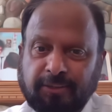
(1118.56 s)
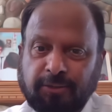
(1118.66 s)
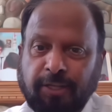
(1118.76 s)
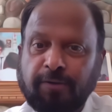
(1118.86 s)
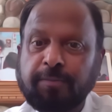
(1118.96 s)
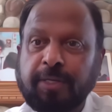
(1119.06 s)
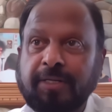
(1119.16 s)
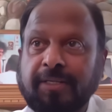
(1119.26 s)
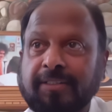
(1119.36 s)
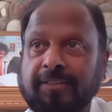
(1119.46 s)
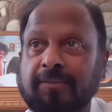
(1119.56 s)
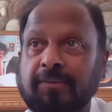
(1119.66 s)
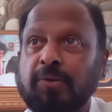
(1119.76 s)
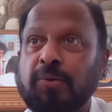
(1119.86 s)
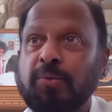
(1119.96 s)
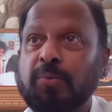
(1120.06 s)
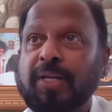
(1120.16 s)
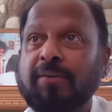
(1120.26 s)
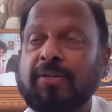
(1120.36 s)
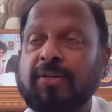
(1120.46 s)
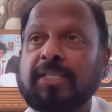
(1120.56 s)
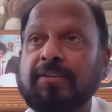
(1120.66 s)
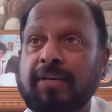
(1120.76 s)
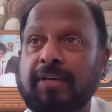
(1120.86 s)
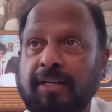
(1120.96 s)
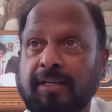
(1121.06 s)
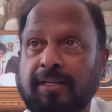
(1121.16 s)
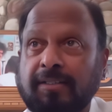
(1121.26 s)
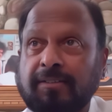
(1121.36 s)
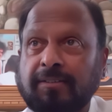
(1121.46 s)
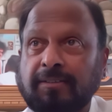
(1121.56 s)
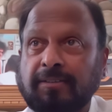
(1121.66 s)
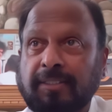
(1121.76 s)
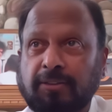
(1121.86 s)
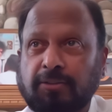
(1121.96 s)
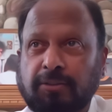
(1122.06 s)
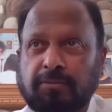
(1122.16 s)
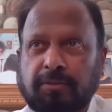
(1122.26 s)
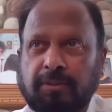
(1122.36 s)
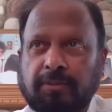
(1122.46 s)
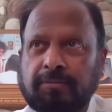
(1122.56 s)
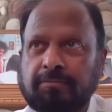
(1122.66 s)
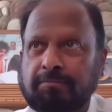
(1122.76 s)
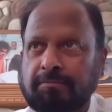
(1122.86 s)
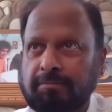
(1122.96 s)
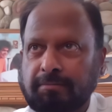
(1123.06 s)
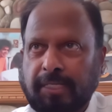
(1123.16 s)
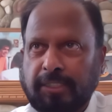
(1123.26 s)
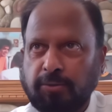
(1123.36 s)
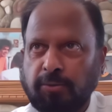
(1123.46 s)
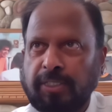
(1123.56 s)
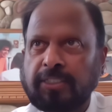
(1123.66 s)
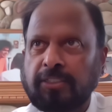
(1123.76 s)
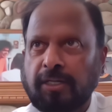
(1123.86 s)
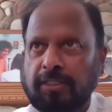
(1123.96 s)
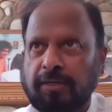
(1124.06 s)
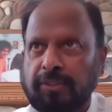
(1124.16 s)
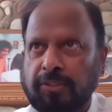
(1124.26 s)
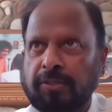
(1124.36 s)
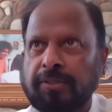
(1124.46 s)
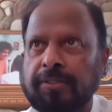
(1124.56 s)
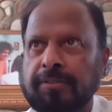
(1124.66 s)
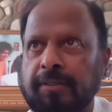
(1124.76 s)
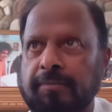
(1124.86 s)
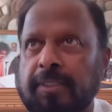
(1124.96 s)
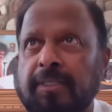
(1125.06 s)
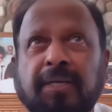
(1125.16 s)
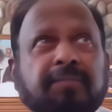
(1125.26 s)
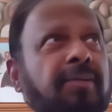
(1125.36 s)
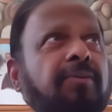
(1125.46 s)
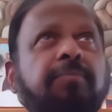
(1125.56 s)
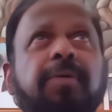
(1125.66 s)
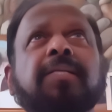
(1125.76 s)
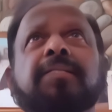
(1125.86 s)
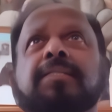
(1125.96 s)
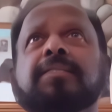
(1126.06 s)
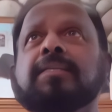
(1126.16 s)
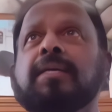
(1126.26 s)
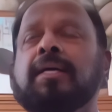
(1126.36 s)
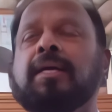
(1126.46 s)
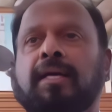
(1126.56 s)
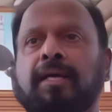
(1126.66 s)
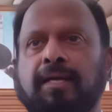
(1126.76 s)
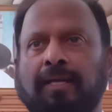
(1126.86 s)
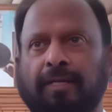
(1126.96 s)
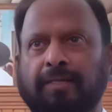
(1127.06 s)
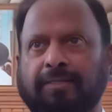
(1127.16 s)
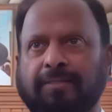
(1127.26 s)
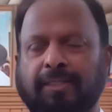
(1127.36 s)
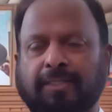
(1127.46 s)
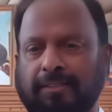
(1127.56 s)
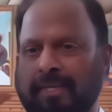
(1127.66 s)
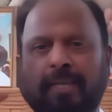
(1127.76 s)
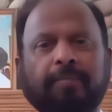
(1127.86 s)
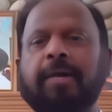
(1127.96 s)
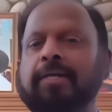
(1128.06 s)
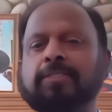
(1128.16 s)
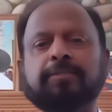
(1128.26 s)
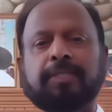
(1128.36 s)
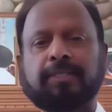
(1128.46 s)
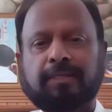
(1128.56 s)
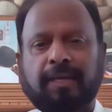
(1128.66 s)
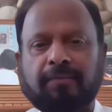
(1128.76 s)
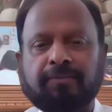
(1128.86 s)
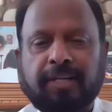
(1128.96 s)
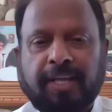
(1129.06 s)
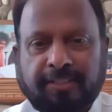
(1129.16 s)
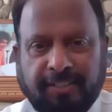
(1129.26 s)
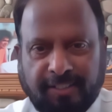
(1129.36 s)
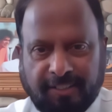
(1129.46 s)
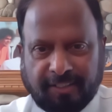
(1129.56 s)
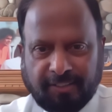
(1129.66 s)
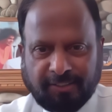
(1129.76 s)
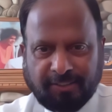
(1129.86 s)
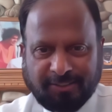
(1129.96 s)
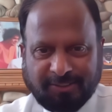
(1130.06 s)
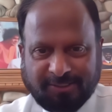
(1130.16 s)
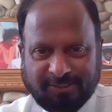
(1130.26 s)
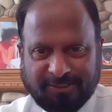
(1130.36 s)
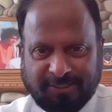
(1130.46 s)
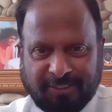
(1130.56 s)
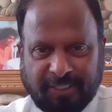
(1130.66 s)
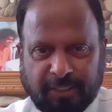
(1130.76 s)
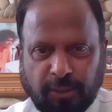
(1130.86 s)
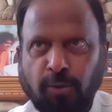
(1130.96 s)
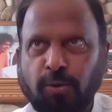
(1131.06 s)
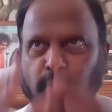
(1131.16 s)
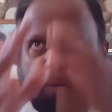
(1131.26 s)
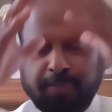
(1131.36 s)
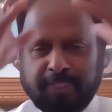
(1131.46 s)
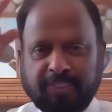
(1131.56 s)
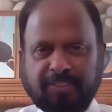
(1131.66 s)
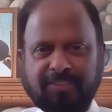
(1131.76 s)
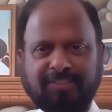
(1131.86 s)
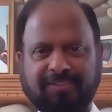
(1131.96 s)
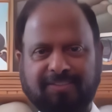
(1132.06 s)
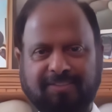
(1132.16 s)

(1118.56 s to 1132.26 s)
So they were building. When I was in the veranda, and those the guys who were in charge, I was talking to them at the time, they were building this. It just came back to me after 18 years or so, the whole picture.